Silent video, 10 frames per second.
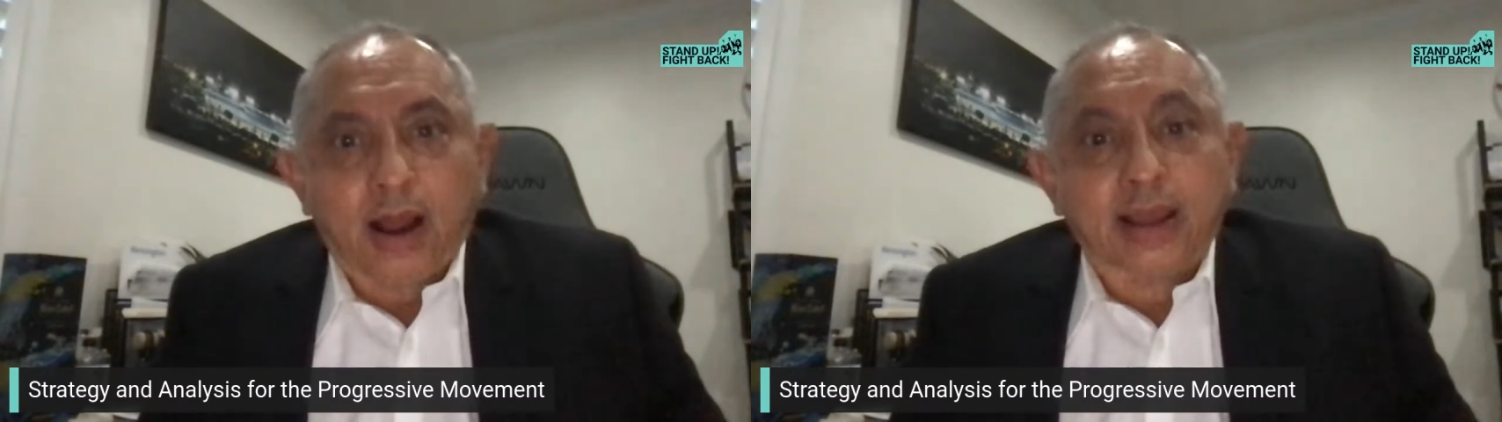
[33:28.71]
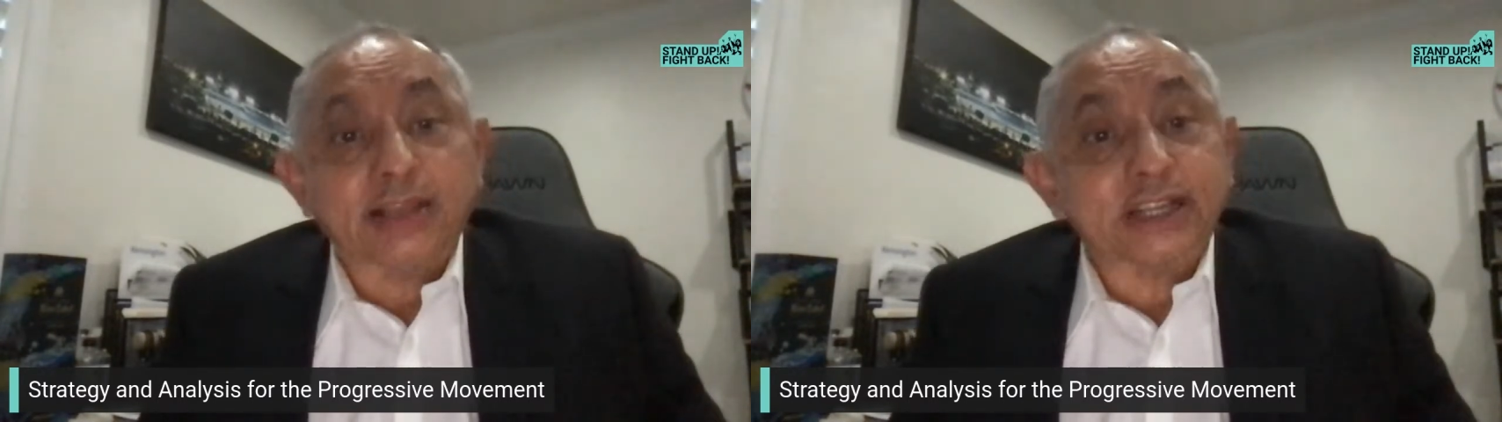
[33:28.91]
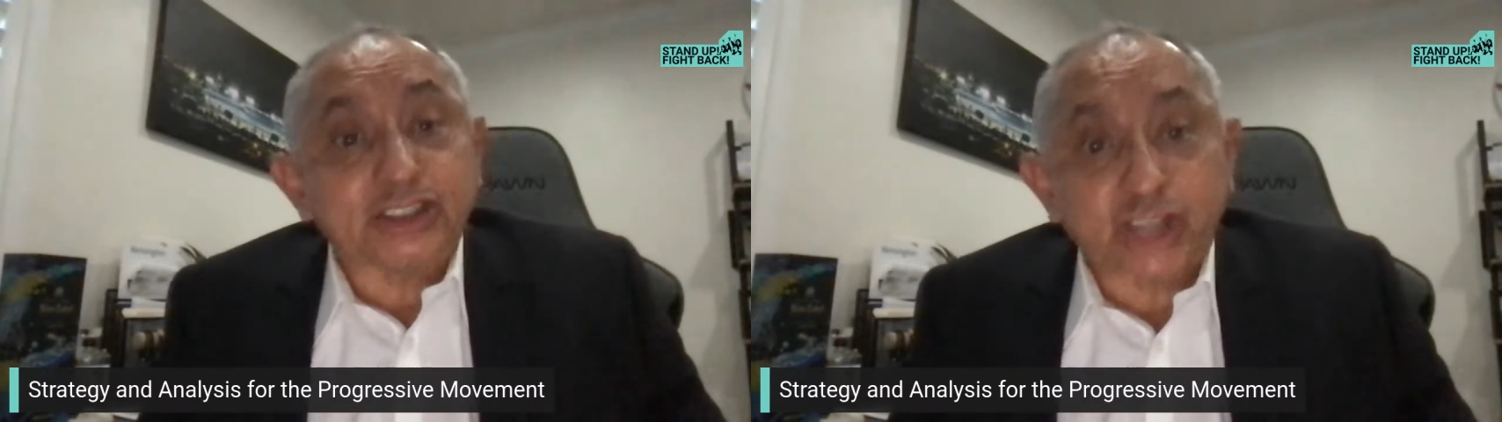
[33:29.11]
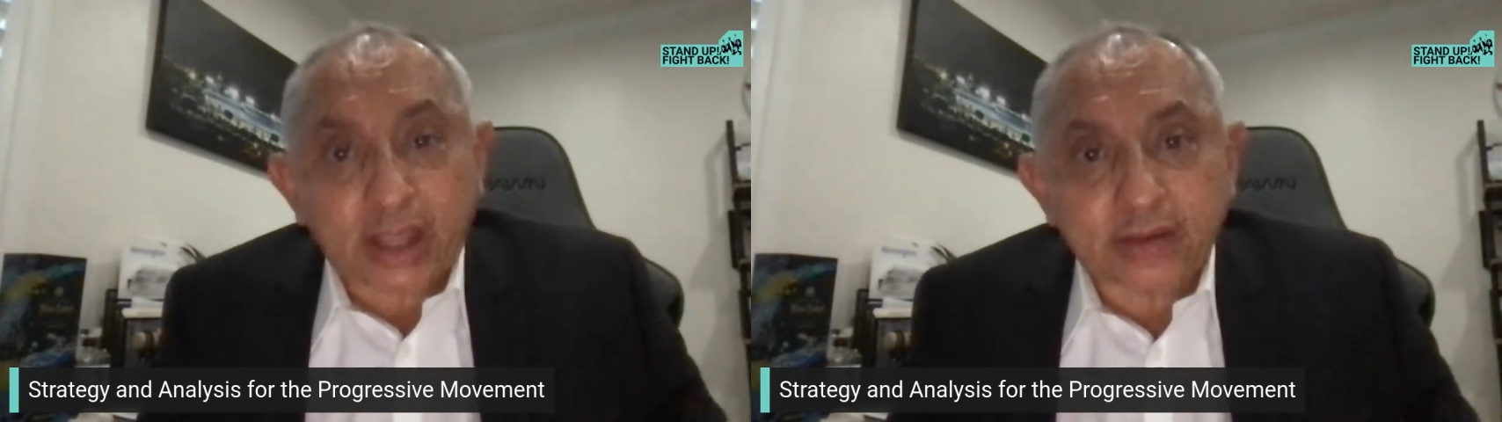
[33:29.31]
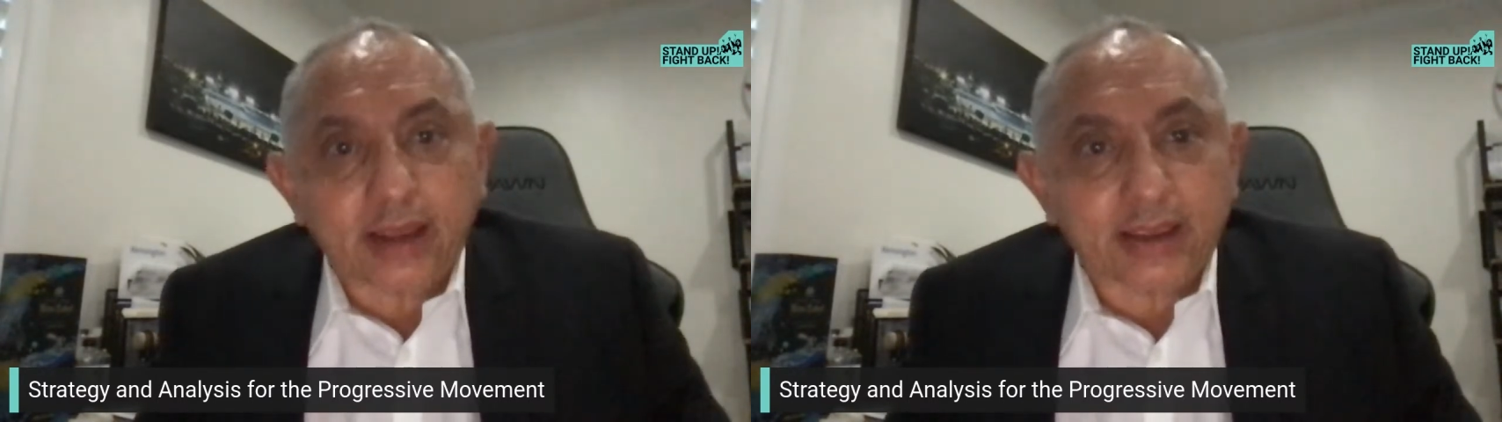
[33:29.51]
His
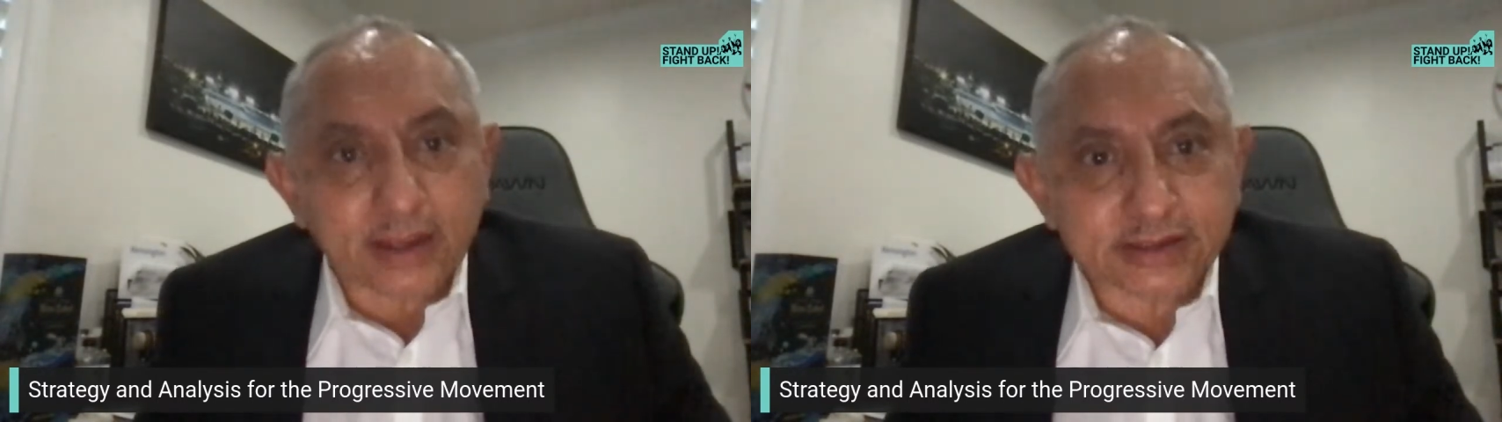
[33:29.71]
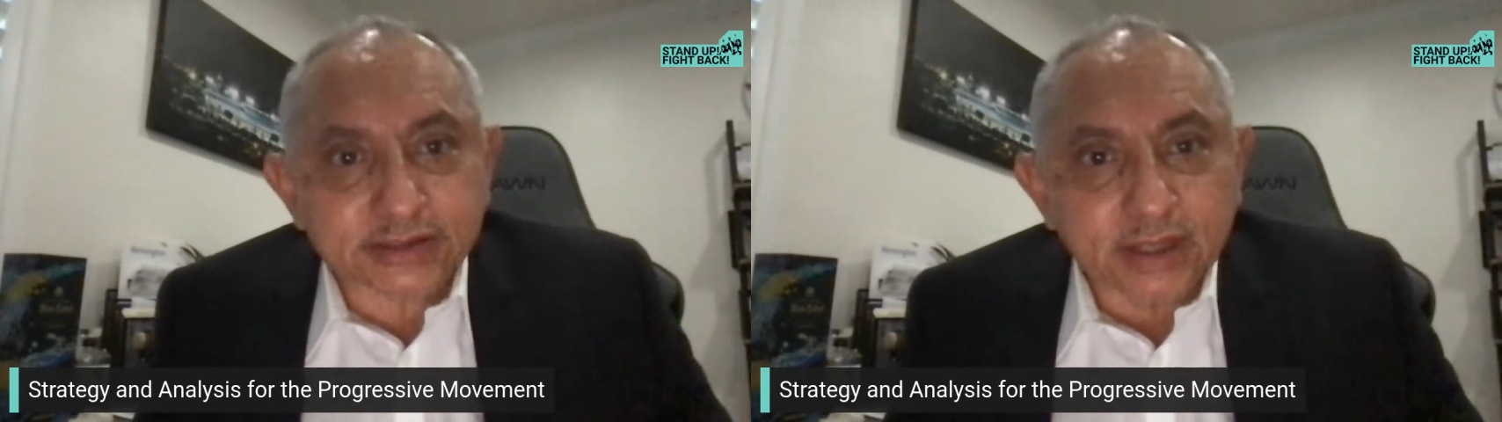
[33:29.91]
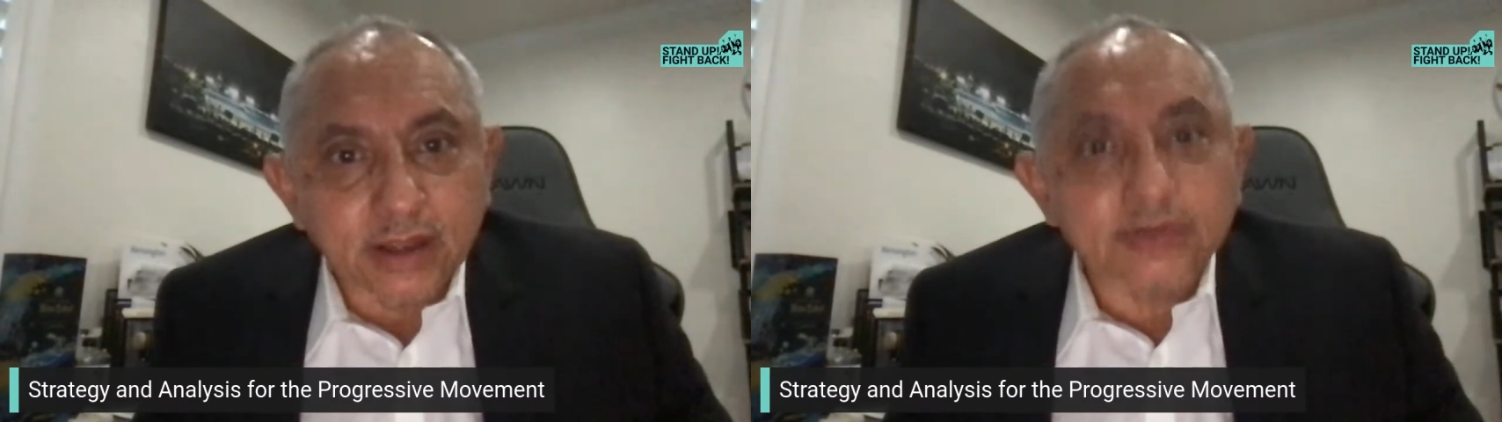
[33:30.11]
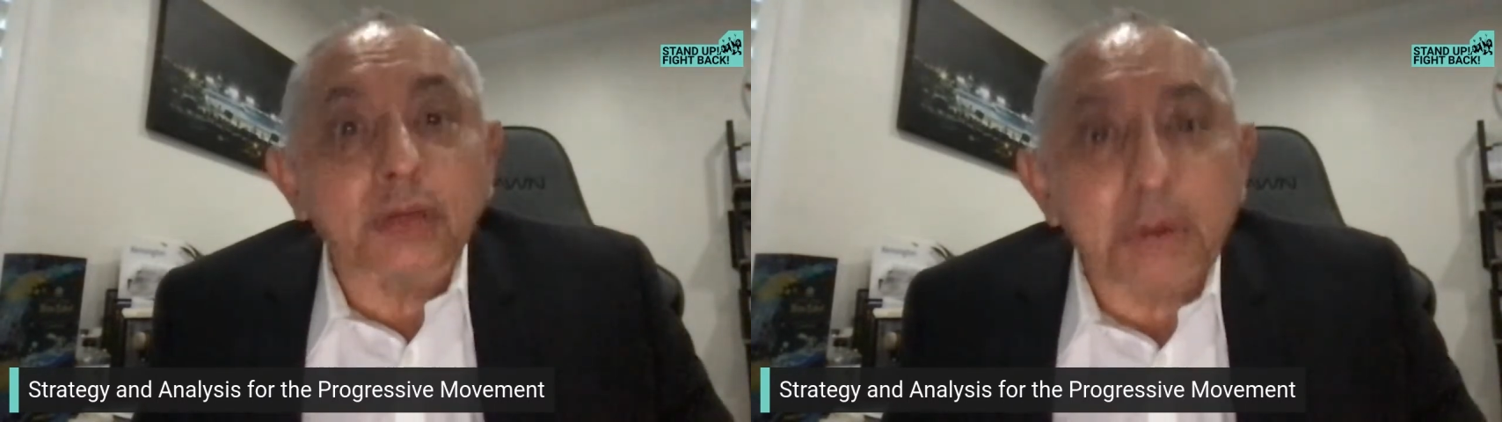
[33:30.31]
agenda is the